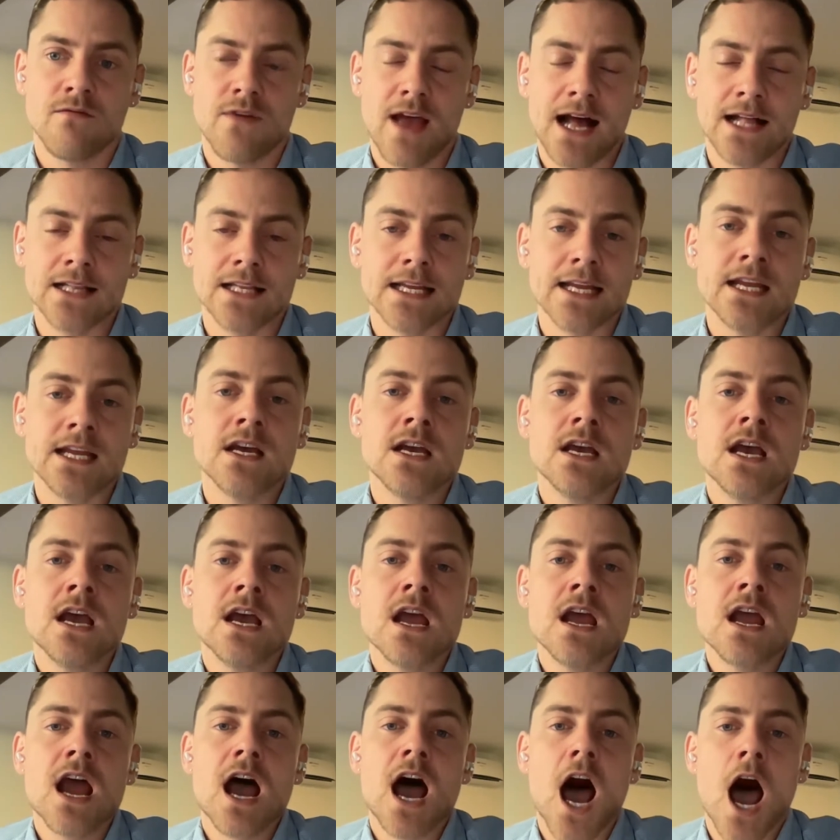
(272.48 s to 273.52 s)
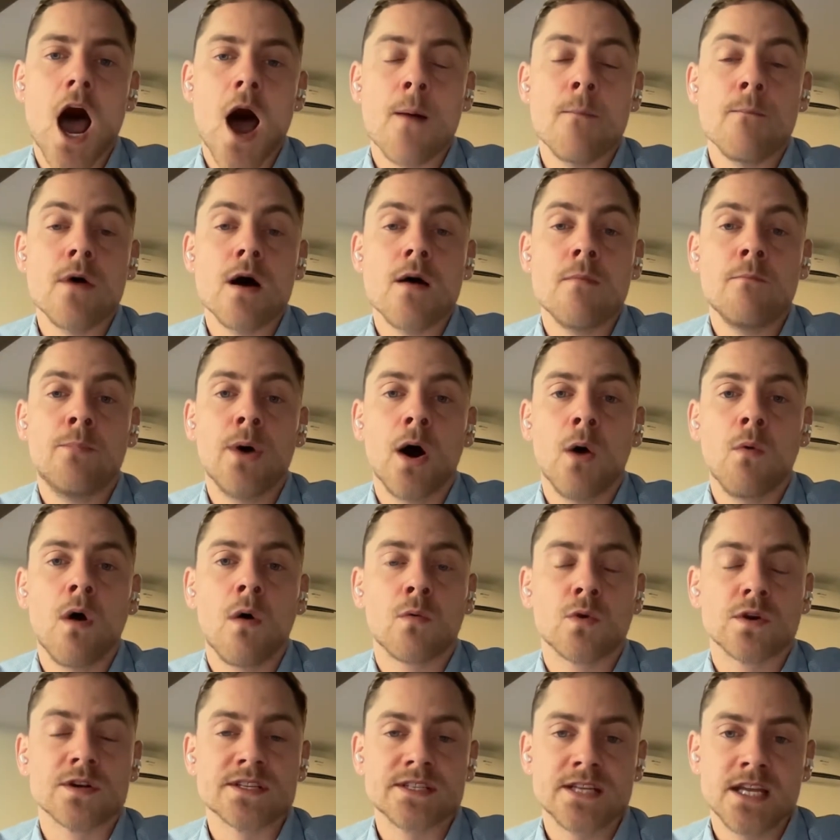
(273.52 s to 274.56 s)
Valley. Um, but
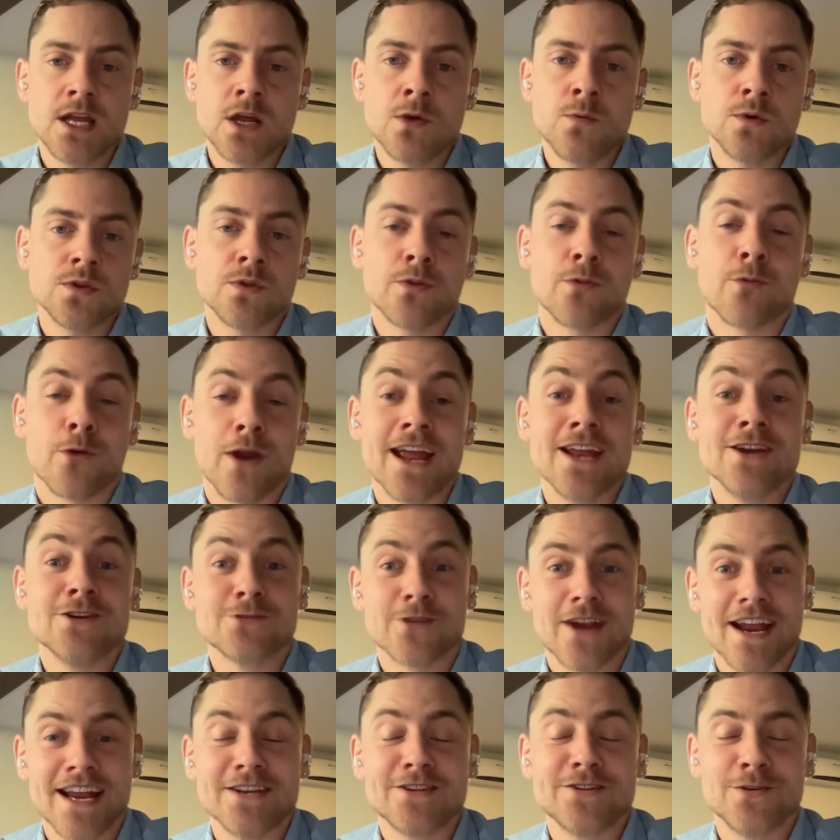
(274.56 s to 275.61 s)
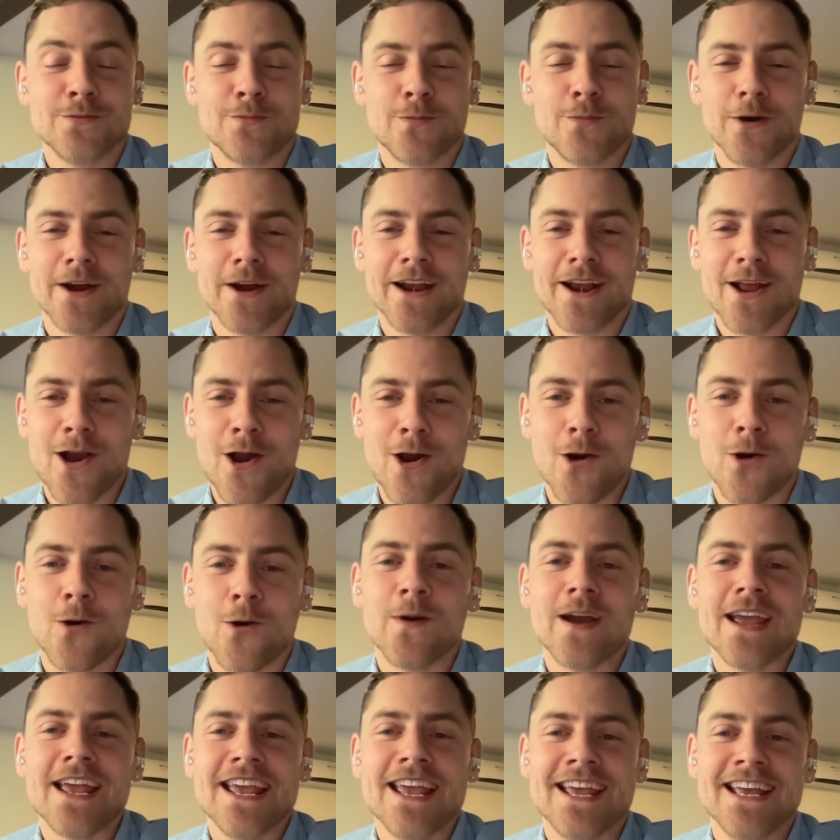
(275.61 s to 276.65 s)
what we're seeing with brain drain
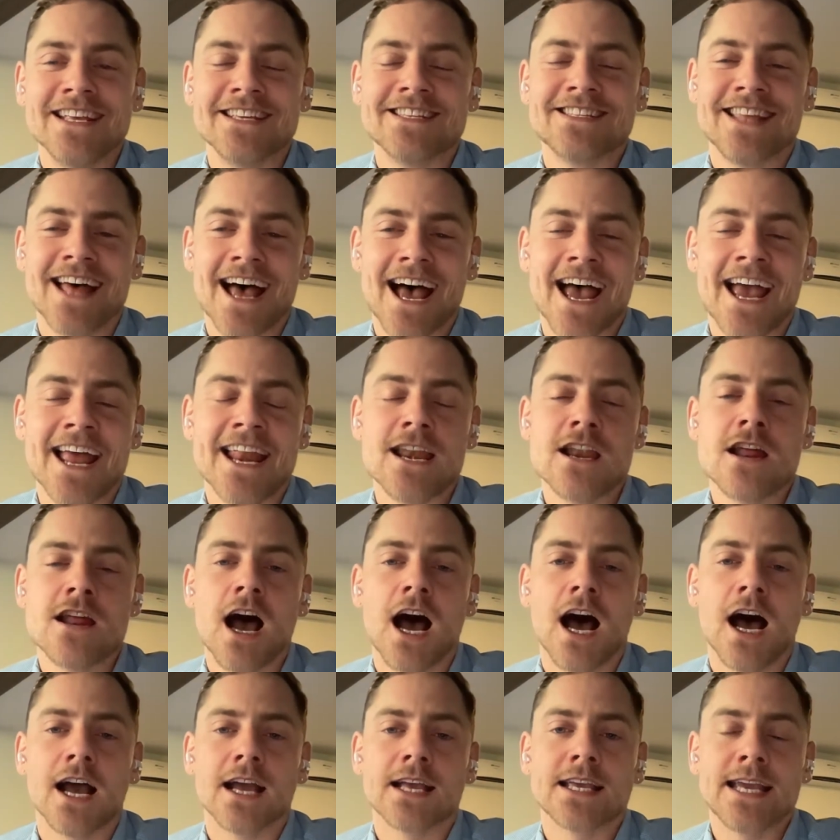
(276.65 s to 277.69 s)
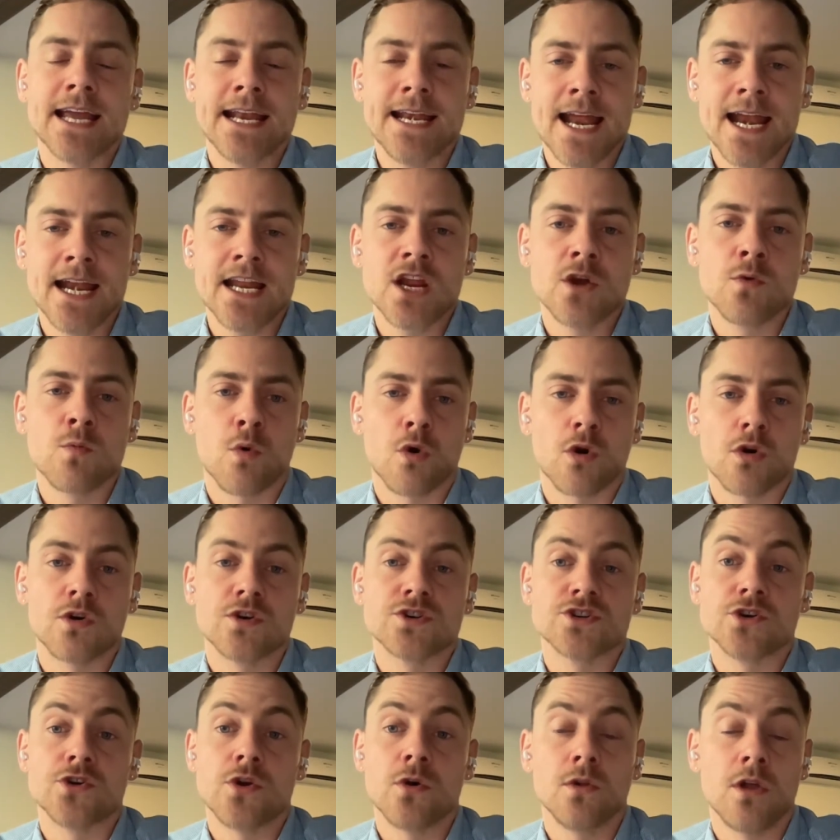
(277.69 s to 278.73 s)
2.0 is that uh, Canadian workers
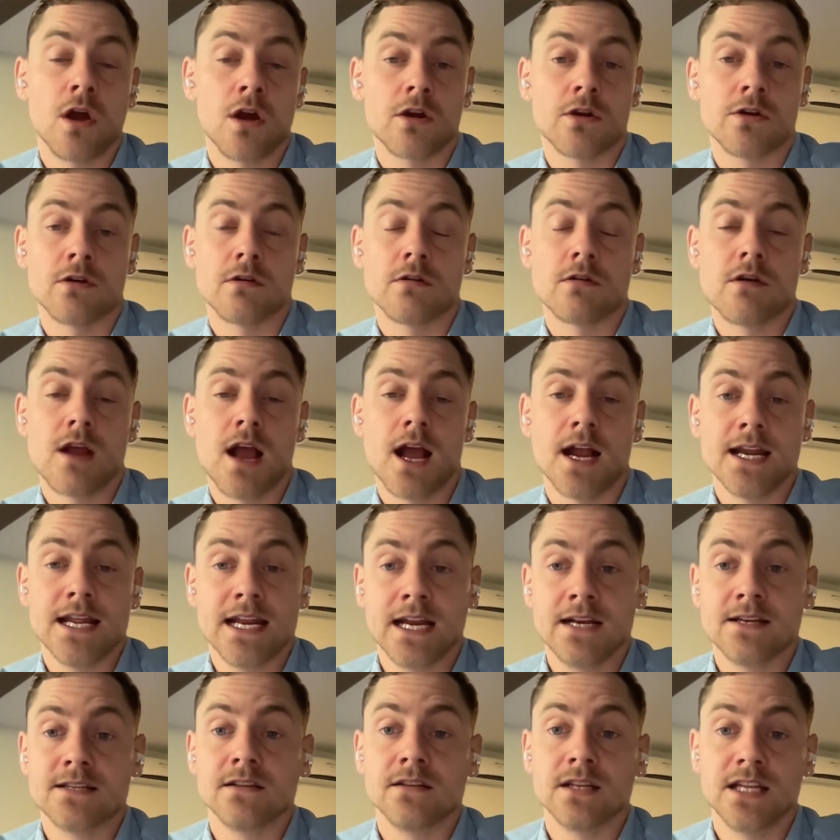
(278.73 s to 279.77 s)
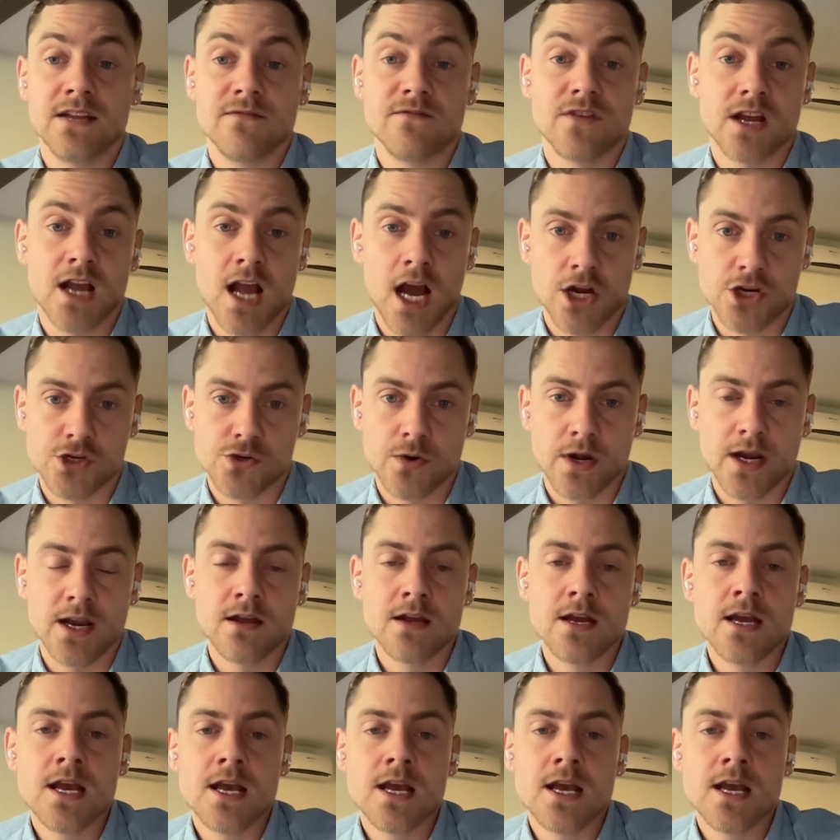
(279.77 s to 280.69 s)
are no longer uh, needing to leave the country.